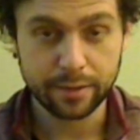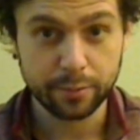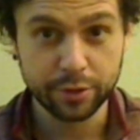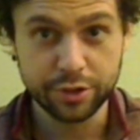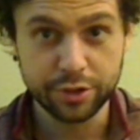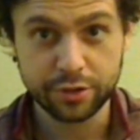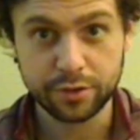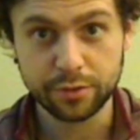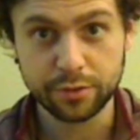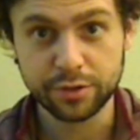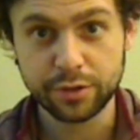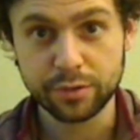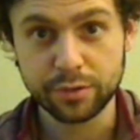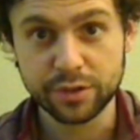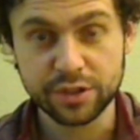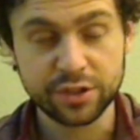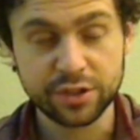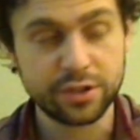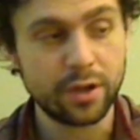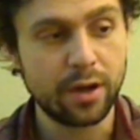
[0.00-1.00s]
you do is you
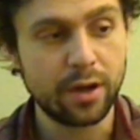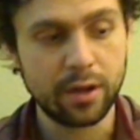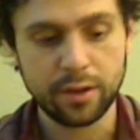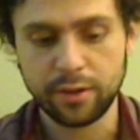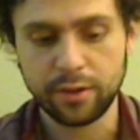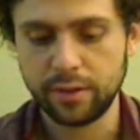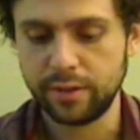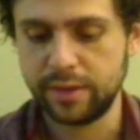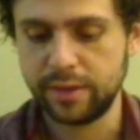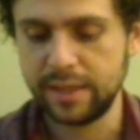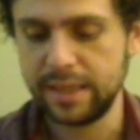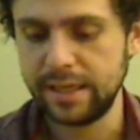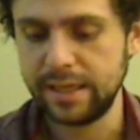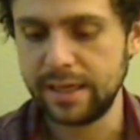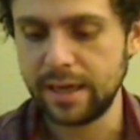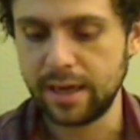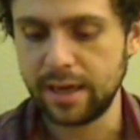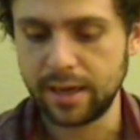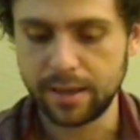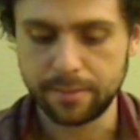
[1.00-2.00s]
install
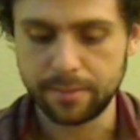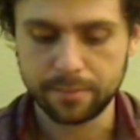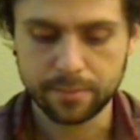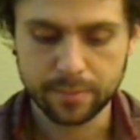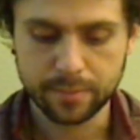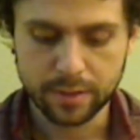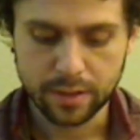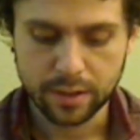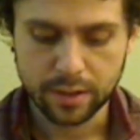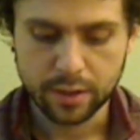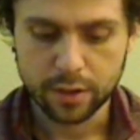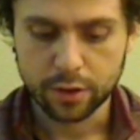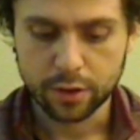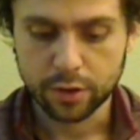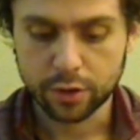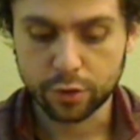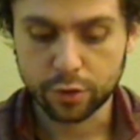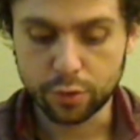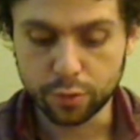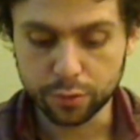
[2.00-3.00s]
the
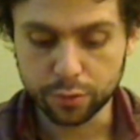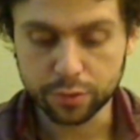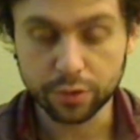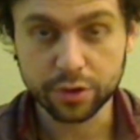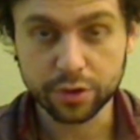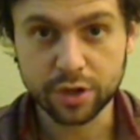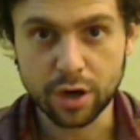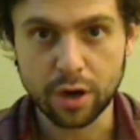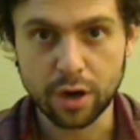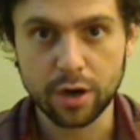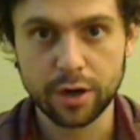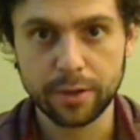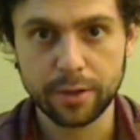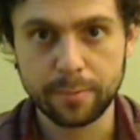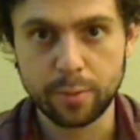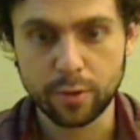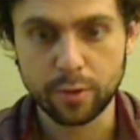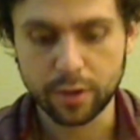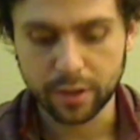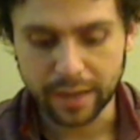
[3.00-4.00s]
Google
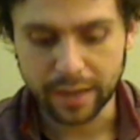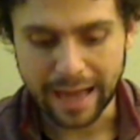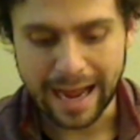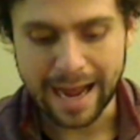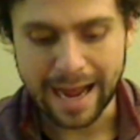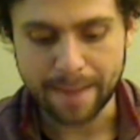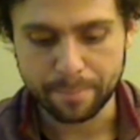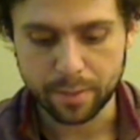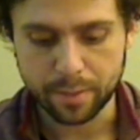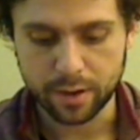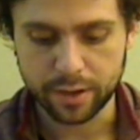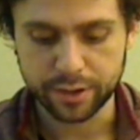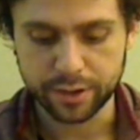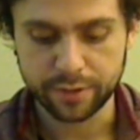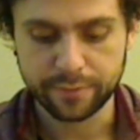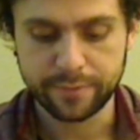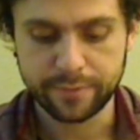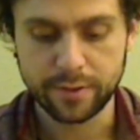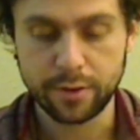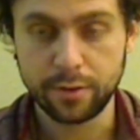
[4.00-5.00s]
Cardboard app on
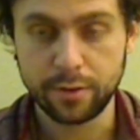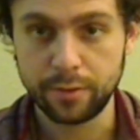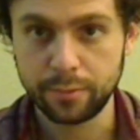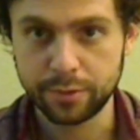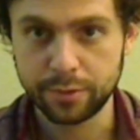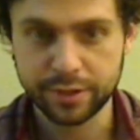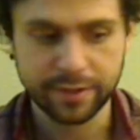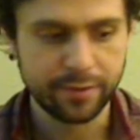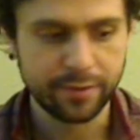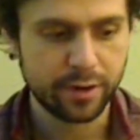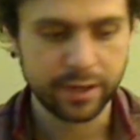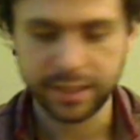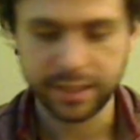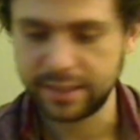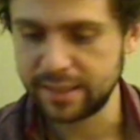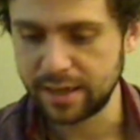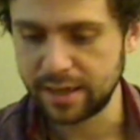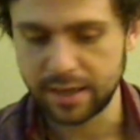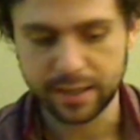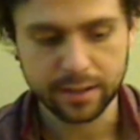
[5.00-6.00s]
your phone, which I've already
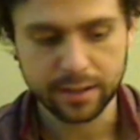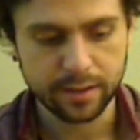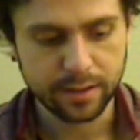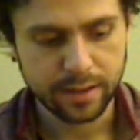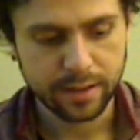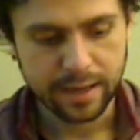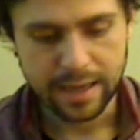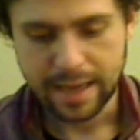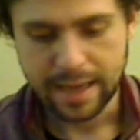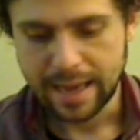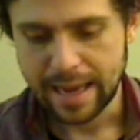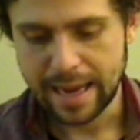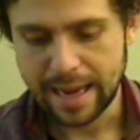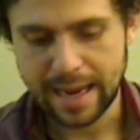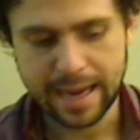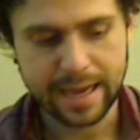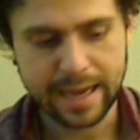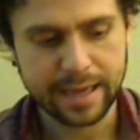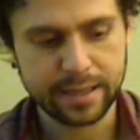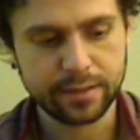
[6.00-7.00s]
done.
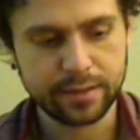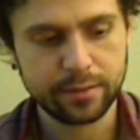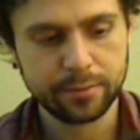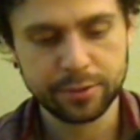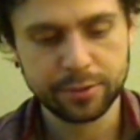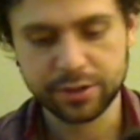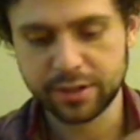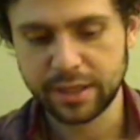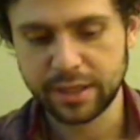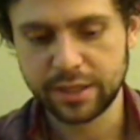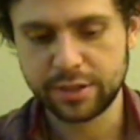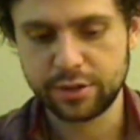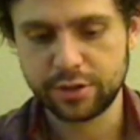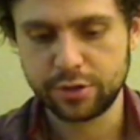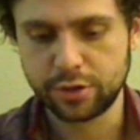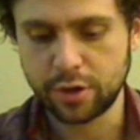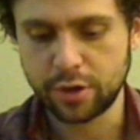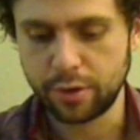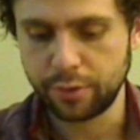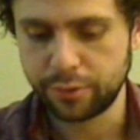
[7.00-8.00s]
And I'm just going to
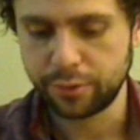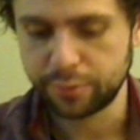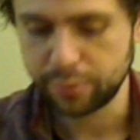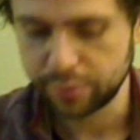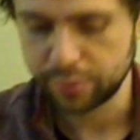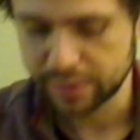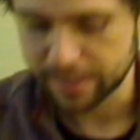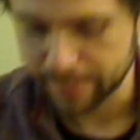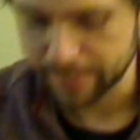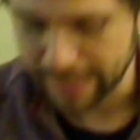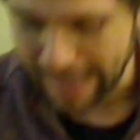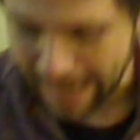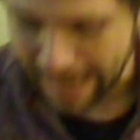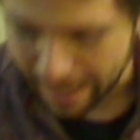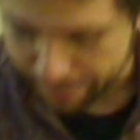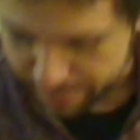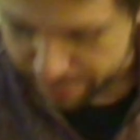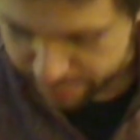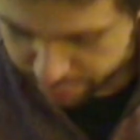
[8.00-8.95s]
go through some of the apps to